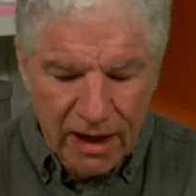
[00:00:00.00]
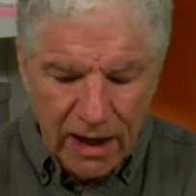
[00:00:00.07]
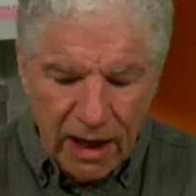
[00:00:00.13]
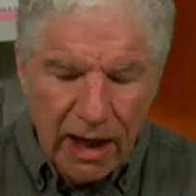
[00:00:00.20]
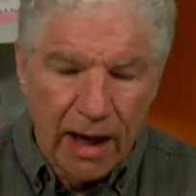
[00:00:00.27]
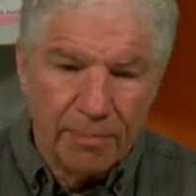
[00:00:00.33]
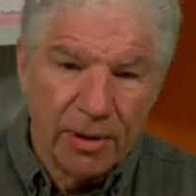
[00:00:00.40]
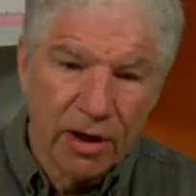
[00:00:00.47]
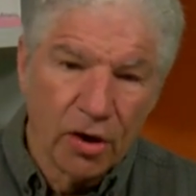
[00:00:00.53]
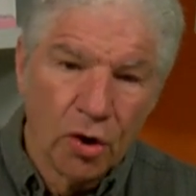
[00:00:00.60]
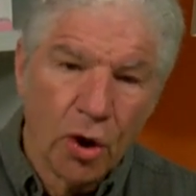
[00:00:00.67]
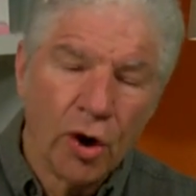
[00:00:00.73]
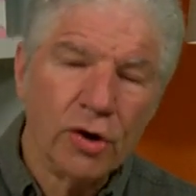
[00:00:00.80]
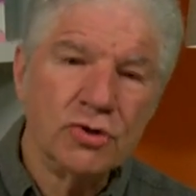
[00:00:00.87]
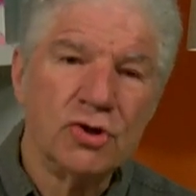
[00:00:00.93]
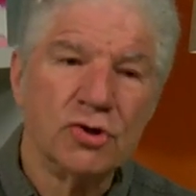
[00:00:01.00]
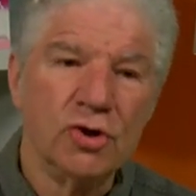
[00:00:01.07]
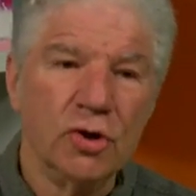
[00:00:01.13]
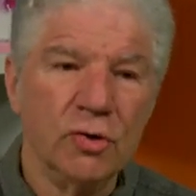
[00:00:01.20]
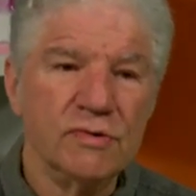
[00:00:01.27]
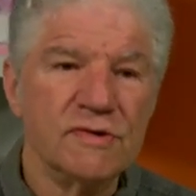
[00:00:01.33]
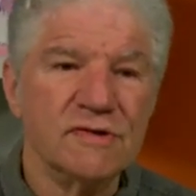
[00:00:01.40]
Uh, but a larger
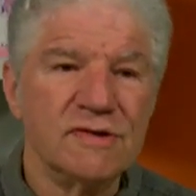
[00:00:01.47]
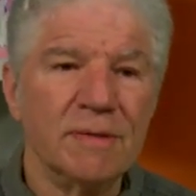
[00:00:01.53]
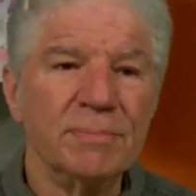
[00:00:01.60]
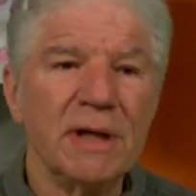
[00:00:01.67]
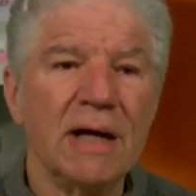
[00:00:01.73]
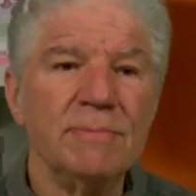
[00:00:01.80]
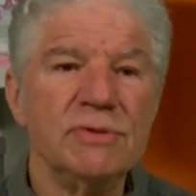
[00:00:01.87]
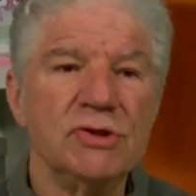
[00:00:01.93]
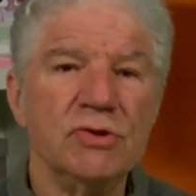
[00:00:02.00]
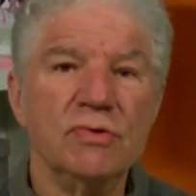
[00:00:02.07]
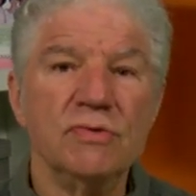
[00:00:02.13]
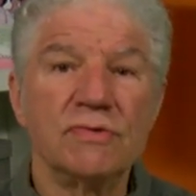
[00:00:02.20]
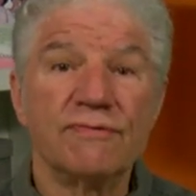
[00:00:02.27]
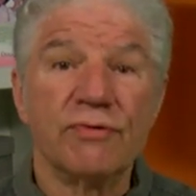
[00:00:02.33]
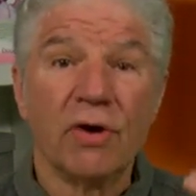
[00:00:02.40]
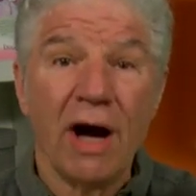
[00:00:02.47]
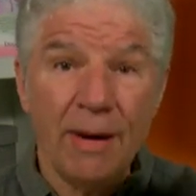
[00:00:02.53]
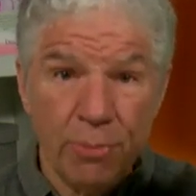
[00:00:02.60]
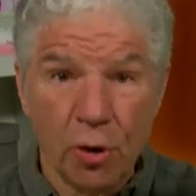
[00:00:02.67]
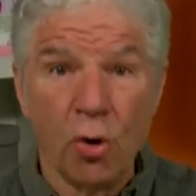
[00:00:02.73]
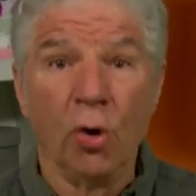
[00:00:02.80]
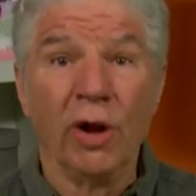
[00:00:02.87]
dose is sometimes used for
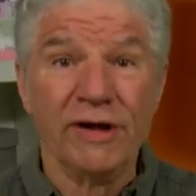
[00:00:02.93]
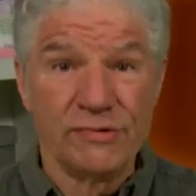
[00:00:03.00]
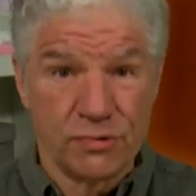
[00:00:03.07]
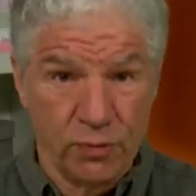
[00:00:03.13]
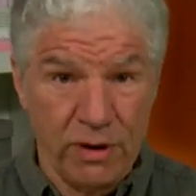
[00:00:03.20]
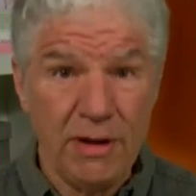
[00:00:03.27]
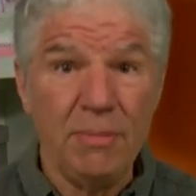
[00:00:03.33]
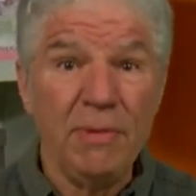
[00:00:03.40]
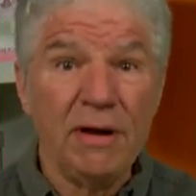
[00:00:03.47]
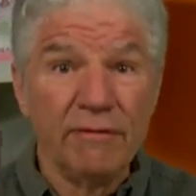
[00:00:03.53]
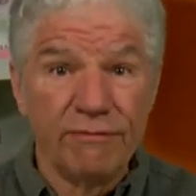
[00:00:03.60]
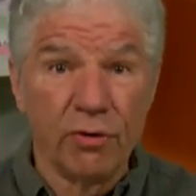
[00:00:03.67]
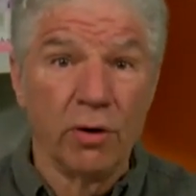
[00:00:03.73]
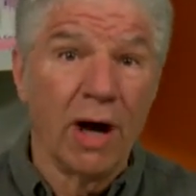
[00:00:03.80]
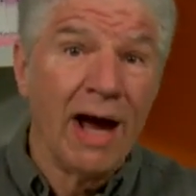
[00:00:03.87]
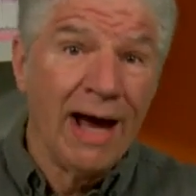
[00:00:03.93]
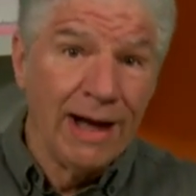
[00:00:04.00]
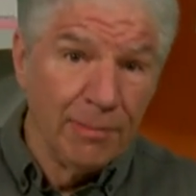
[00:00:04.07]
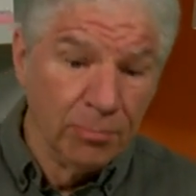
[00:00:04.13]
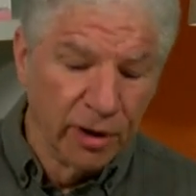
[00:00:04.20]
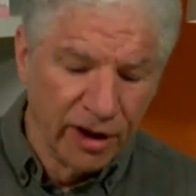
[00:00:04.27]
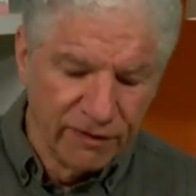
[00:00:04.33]
hypercholesteremia, for high
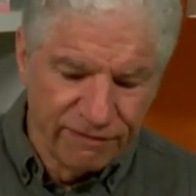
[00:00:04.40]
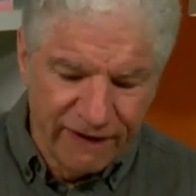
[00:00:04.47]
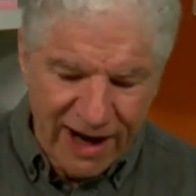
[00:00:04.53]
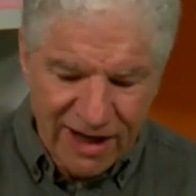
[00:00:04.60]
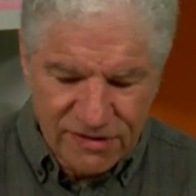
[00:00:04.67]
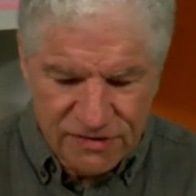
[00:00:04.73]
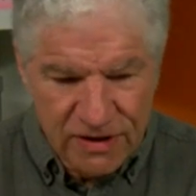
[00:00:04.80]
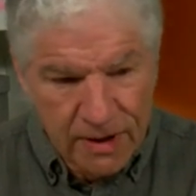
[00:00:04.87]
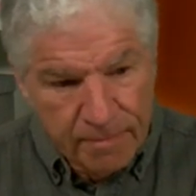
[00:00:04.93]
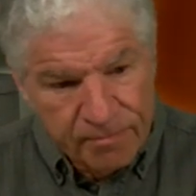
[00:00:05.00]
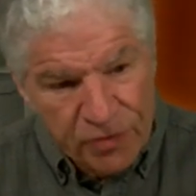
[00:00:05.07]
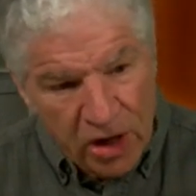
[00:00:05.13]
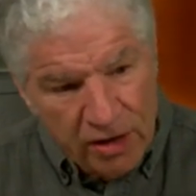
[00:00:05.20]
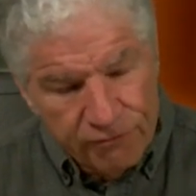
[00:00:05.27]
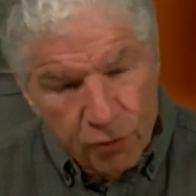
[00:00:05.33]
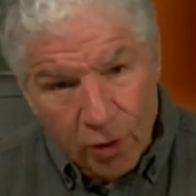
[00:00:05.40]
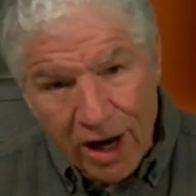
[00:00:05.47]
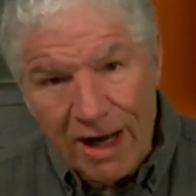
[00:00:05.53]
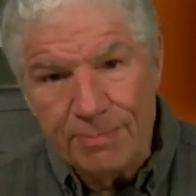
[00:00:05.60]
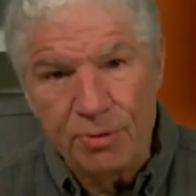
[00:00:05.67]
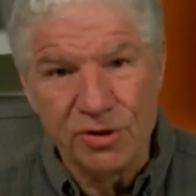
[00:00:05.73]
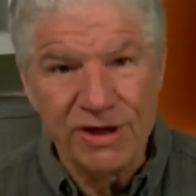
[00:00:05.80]
blood fats, for
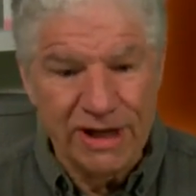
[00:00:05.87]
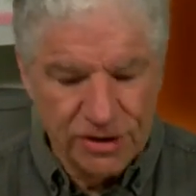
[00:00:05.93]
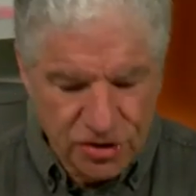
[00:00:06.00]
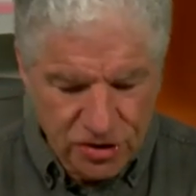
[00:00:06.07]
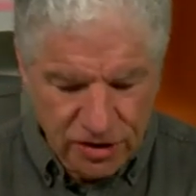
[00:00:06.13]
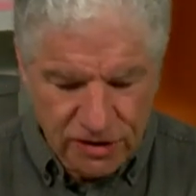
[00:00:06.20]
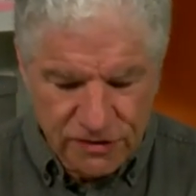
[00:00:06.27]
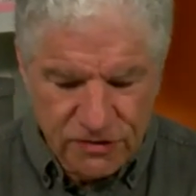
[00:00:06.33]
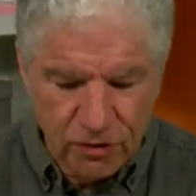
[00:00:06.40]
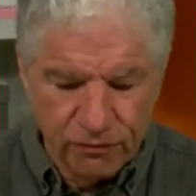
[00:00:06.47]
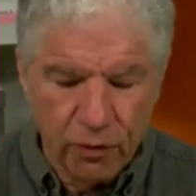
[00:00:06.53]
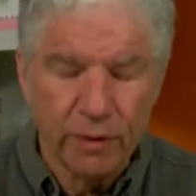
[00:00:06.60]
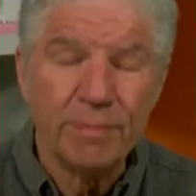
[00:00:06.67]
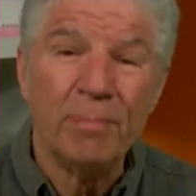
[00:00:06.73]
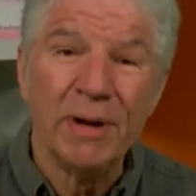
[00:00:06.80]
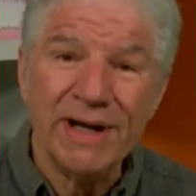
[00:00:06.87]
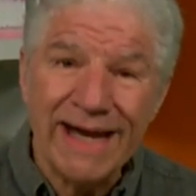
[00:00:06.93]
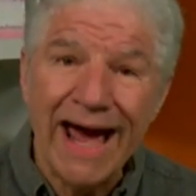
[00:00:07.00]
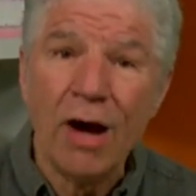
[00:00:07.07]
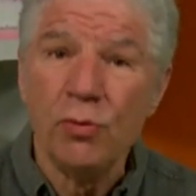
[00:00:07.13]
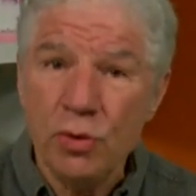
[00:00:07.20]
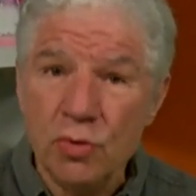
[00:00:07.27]
hypertension, and so forth. But
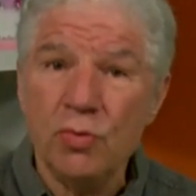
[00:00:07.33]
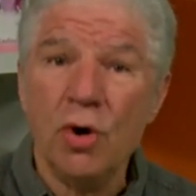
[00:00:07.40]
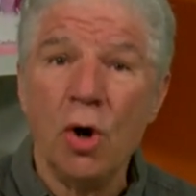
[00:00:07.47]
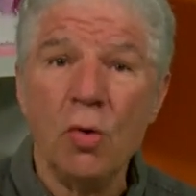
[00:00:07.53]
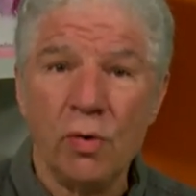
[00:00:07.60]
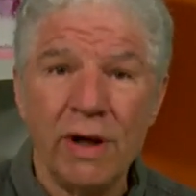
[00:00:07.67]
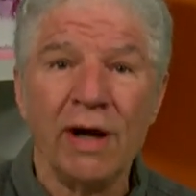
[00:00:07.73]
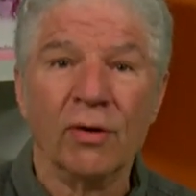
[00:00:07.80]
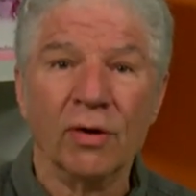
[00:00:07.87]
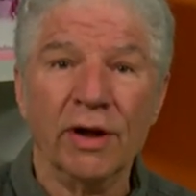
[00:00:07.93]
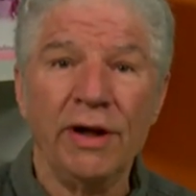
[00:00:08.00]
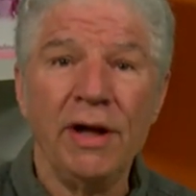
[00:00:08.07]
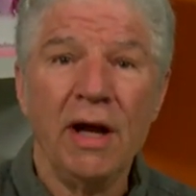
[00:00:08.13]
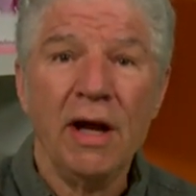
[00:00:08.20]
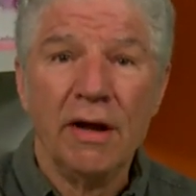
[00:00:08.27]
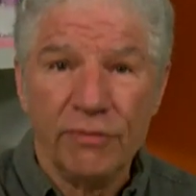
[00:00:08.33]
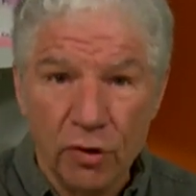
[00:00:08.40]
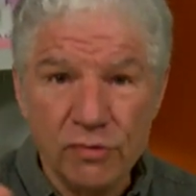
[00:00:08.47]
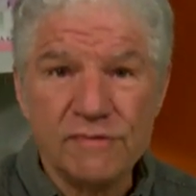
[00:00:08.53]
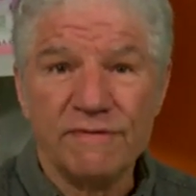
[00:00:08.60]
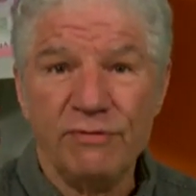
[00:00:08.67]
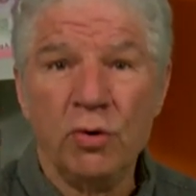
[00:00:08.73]
now you know, Carolyn,
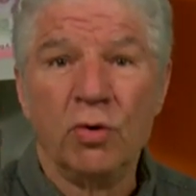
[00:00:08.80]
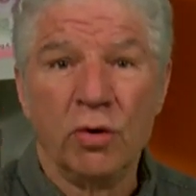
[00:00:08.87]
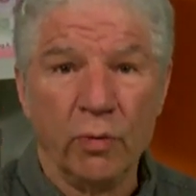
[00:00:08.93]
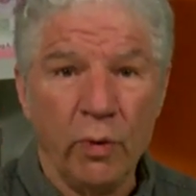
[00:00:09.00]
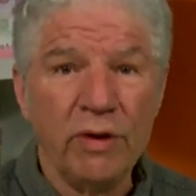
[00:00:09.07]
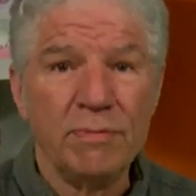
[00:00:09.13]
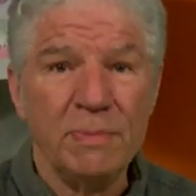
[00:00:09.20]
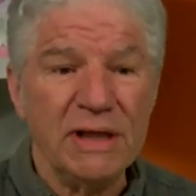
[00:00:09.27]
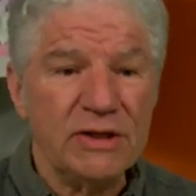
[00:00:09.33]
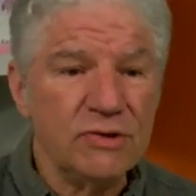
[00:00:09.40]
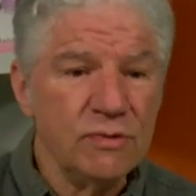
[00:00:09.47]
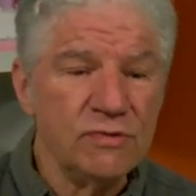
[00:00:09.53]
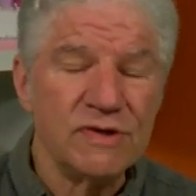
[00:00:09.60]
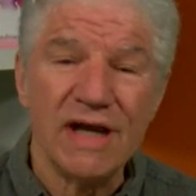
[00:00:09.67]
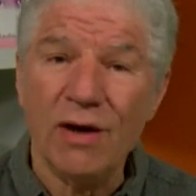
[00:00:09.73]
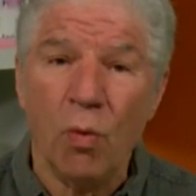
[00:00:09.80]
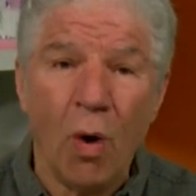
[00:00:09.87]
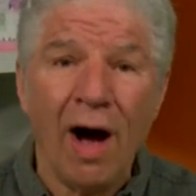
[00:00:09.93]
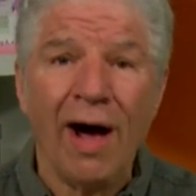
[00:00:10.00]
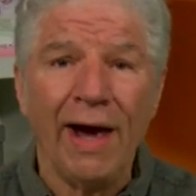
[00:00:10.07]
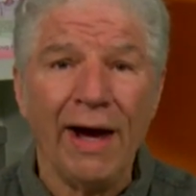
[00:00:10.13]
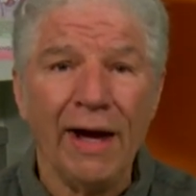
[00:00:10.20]
those of you who are with me Tuesday,
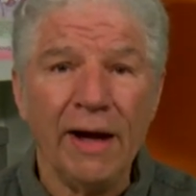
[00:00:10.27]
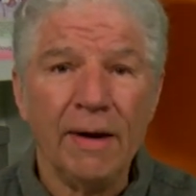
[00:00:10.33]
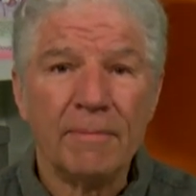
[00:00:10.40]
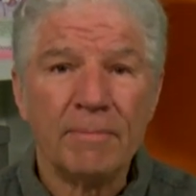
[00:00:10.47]
why?